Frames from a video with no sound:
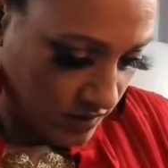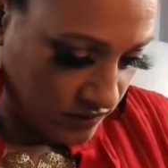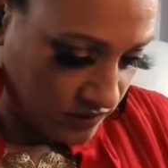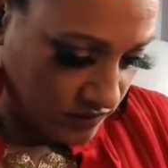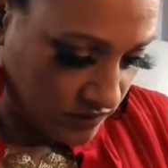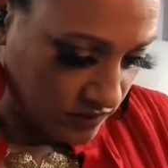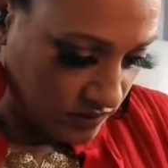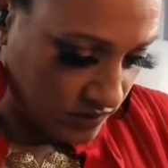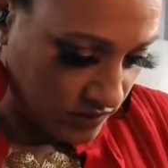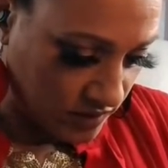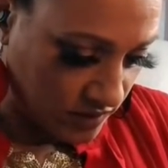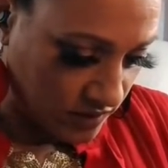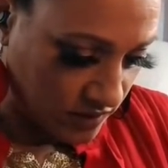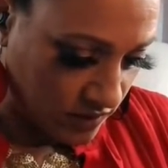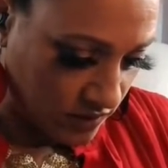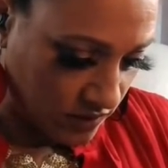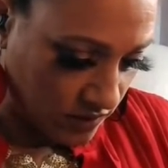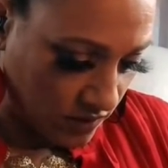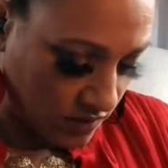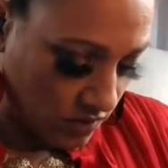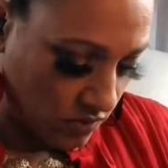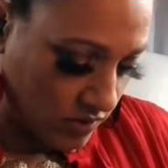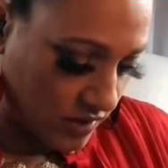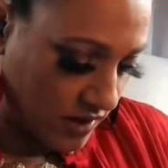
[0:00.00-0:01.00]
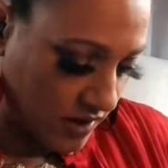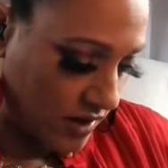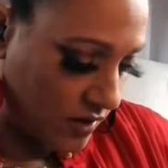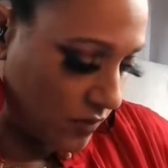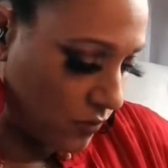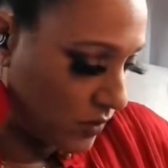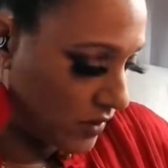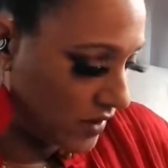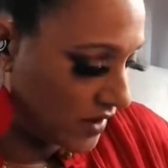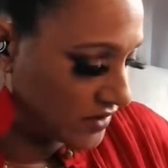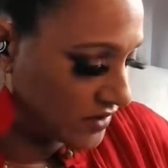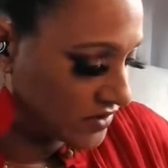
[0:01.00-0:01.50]
Let's look here.
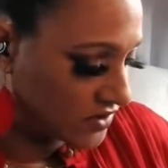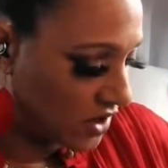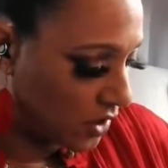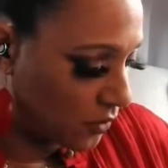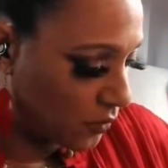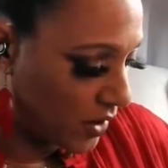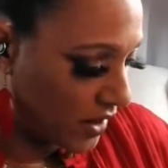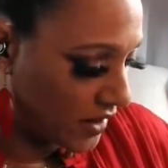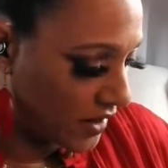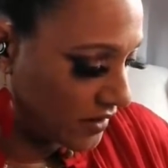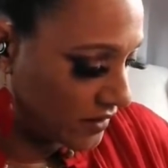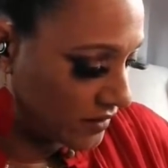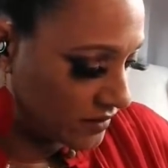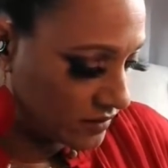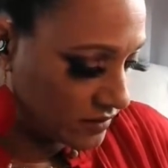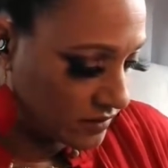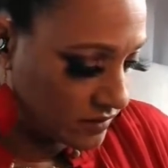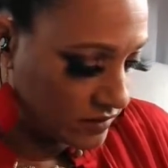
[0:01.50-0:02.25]
Okay, well, that's all right.